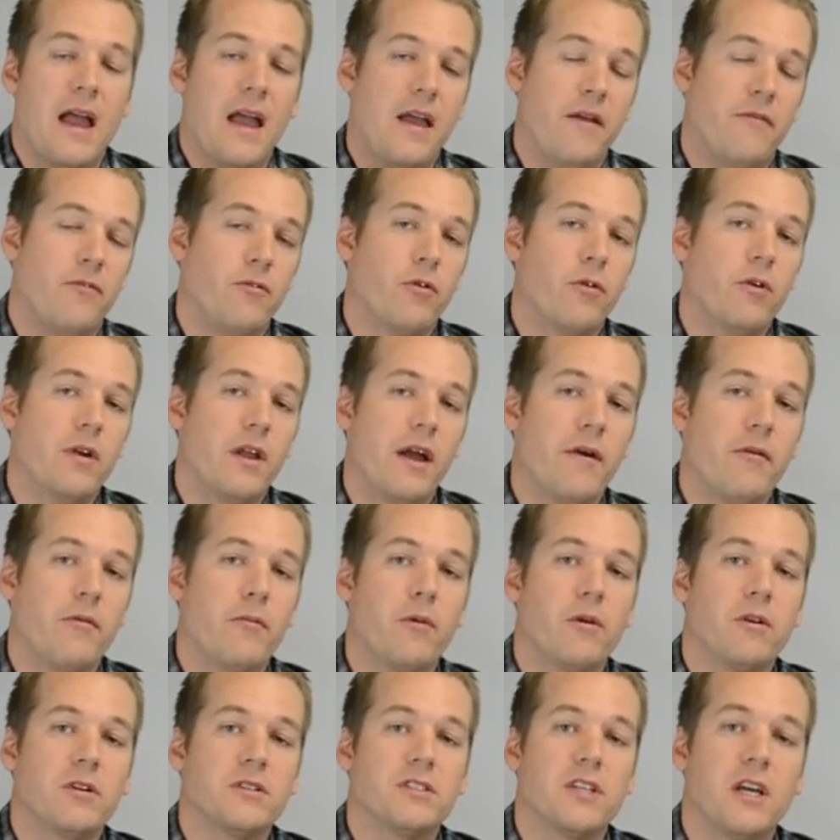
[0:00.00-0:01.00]
If you already have a
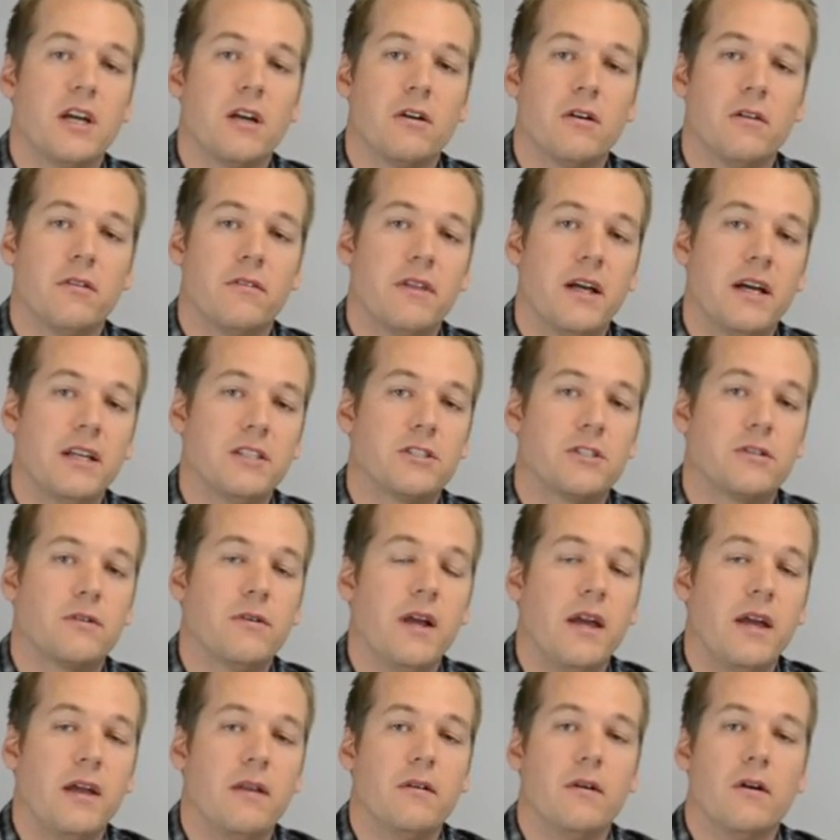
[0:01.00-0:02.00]
motorcycle, that's
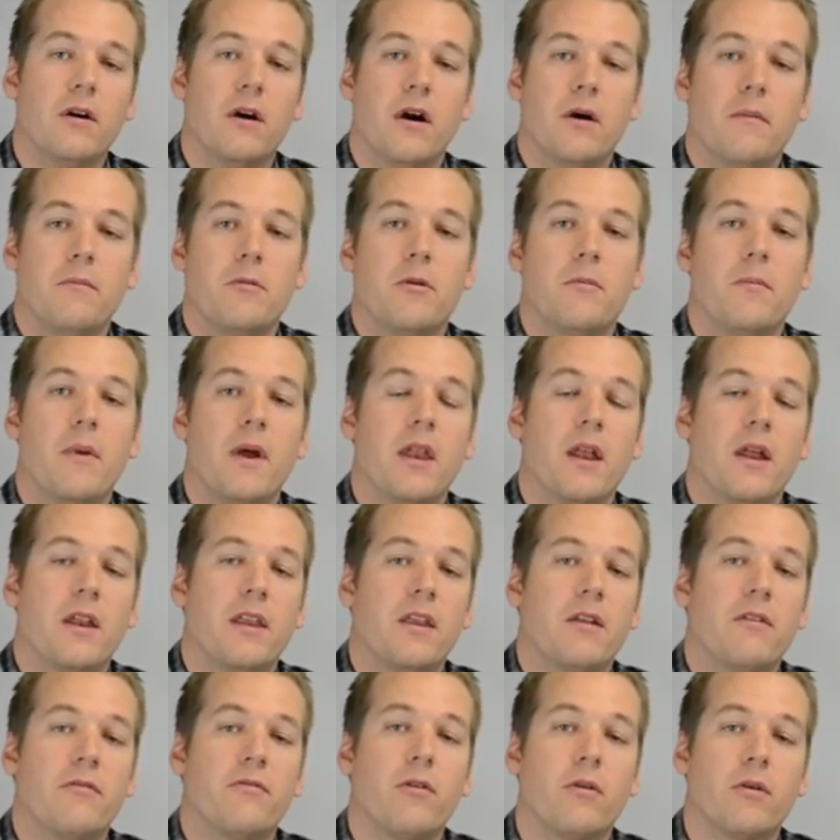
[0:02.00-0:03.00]
great. You may not
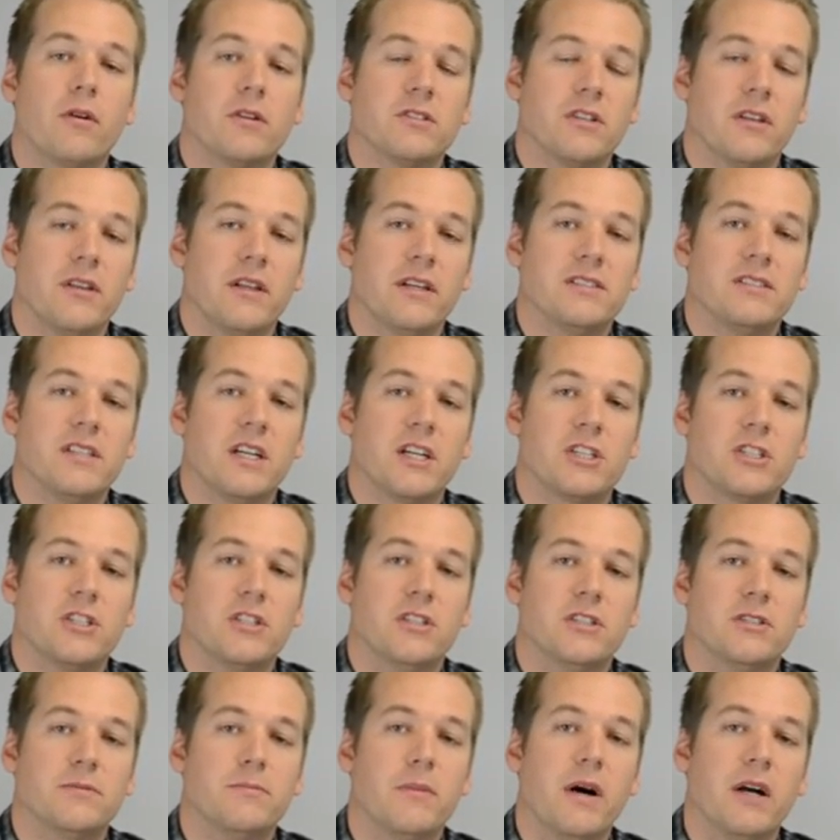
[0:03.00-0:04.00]
need to focus on that
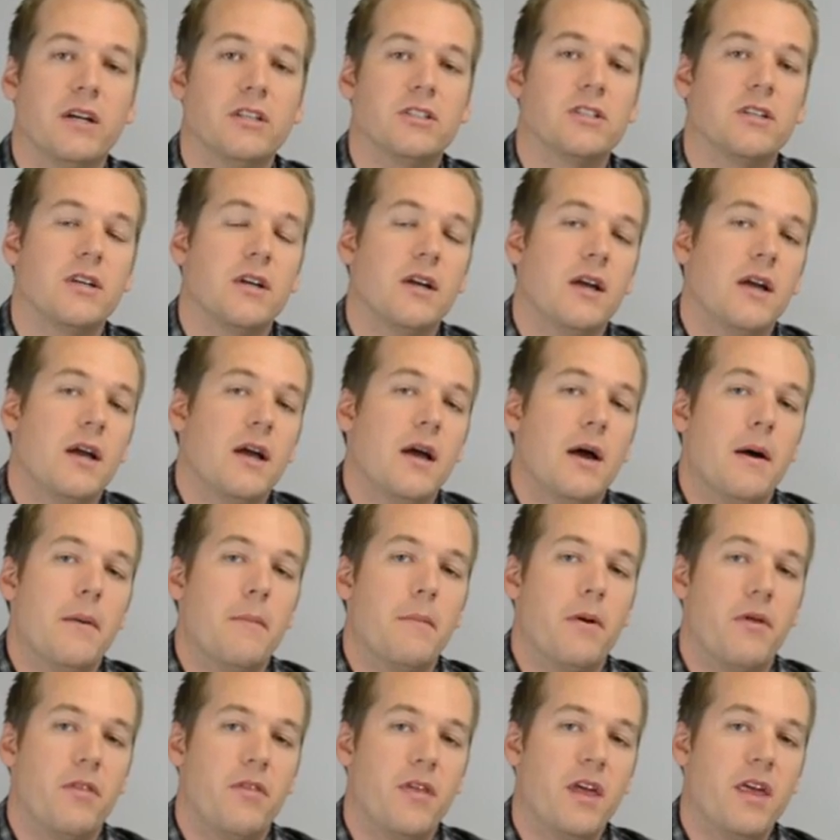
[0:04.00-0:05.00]
section as much.
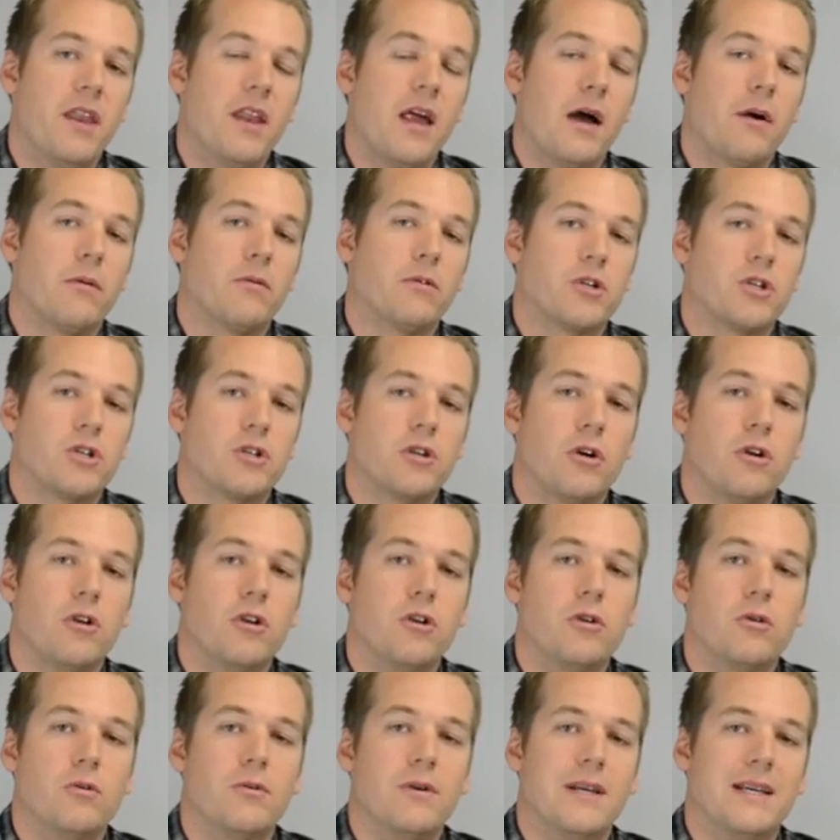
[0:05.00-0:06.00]
But then I will show
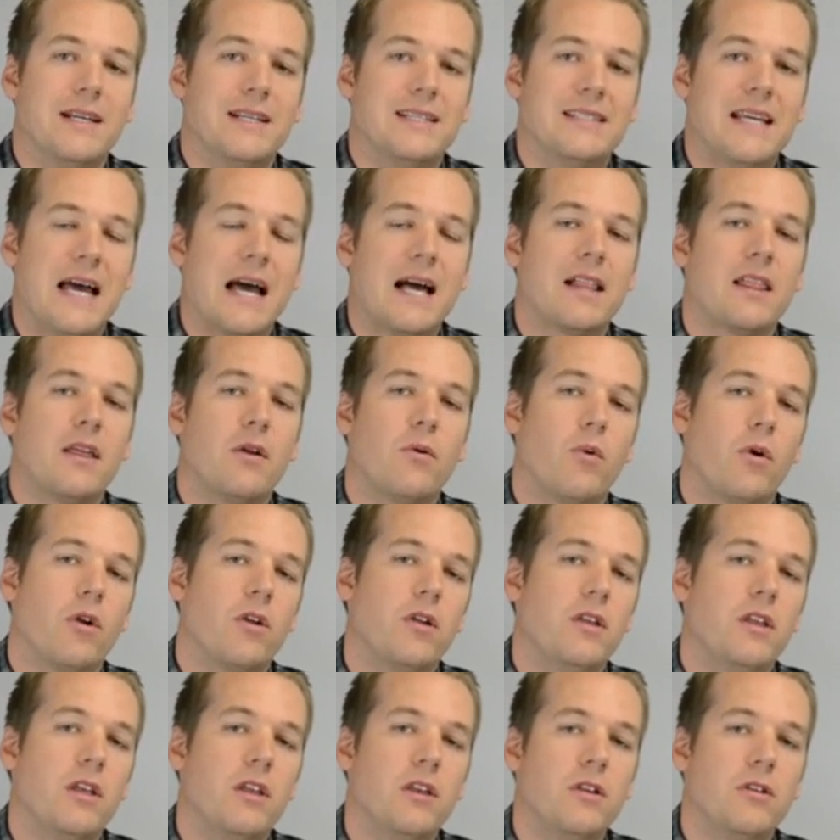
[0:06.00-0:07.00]
you exactly what
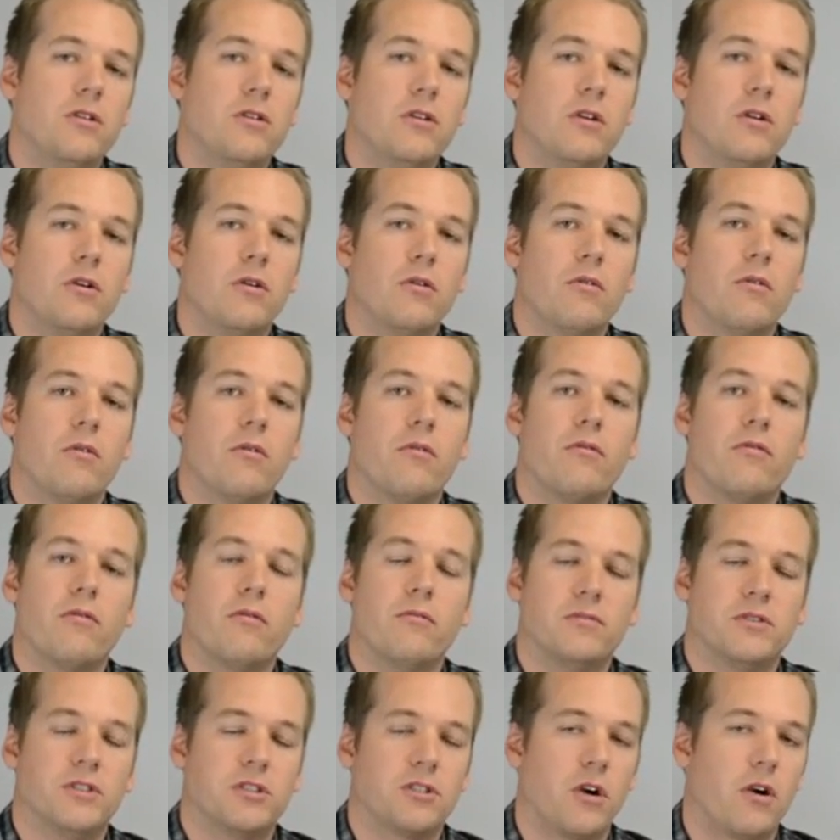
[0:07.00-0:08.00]
you need to do
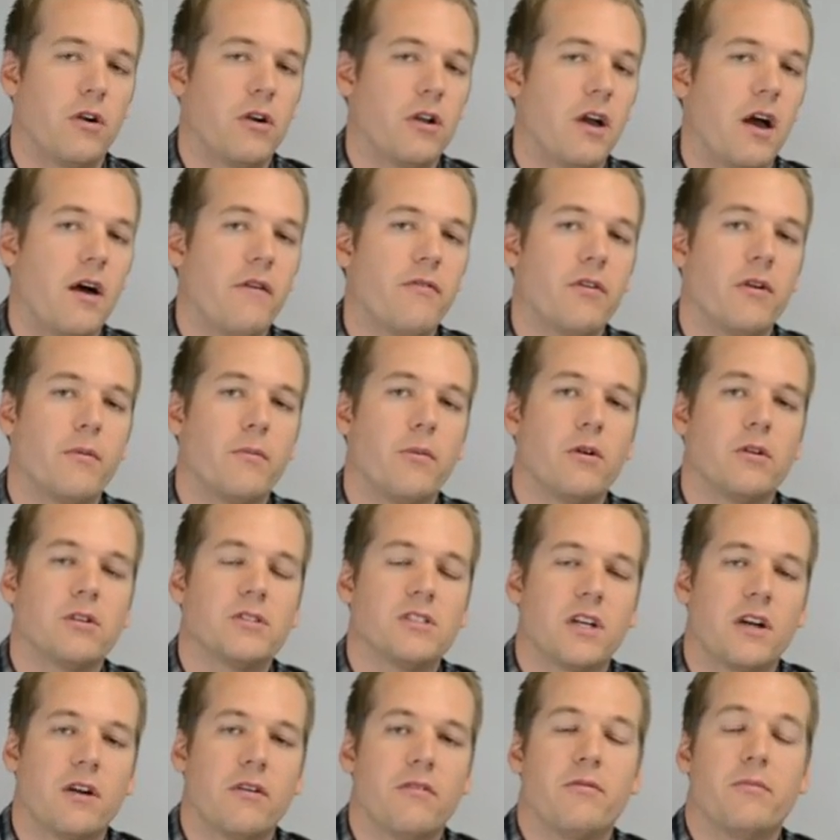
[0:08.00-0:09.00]
from starting off on a
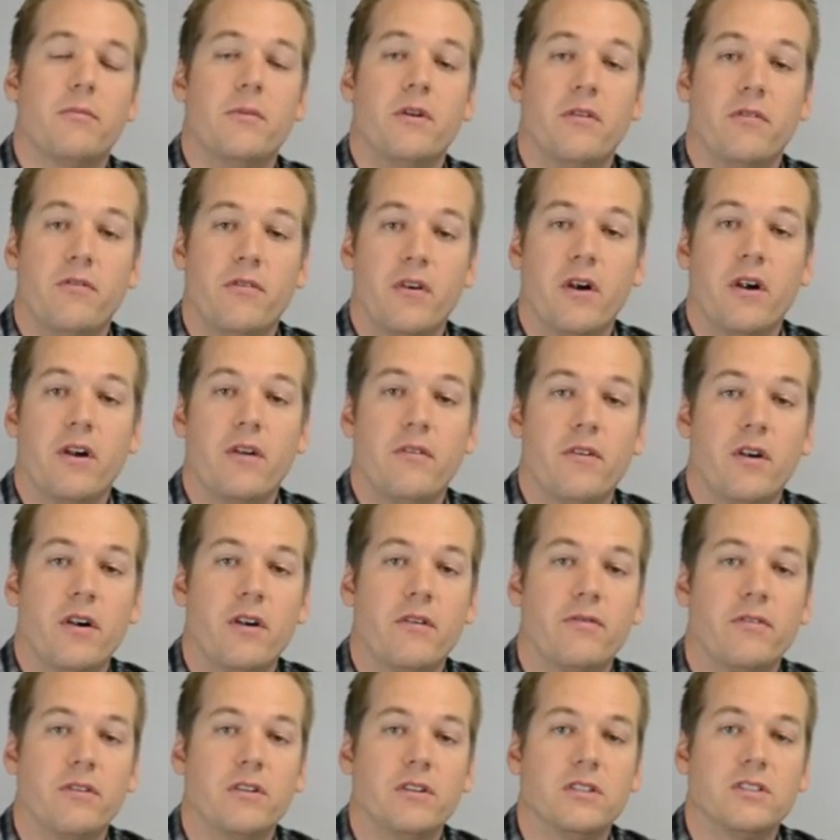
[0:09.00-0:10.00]
motorcycle from your very, very
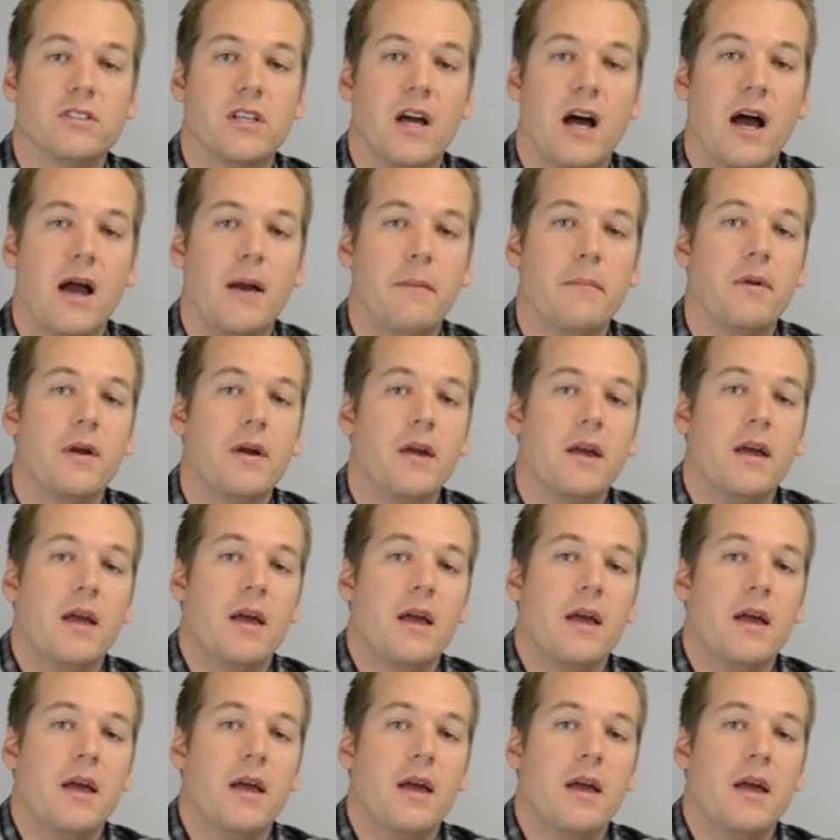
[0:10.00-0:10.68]
first time,